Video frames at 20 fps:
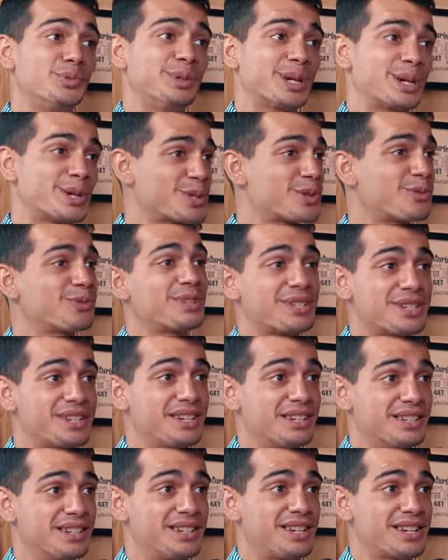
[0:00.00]
because of this
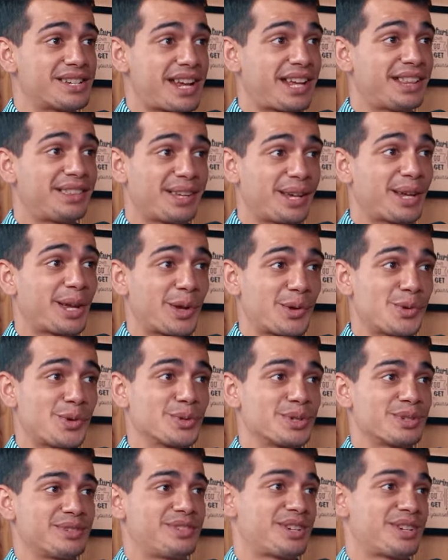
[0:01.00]
design thinking course.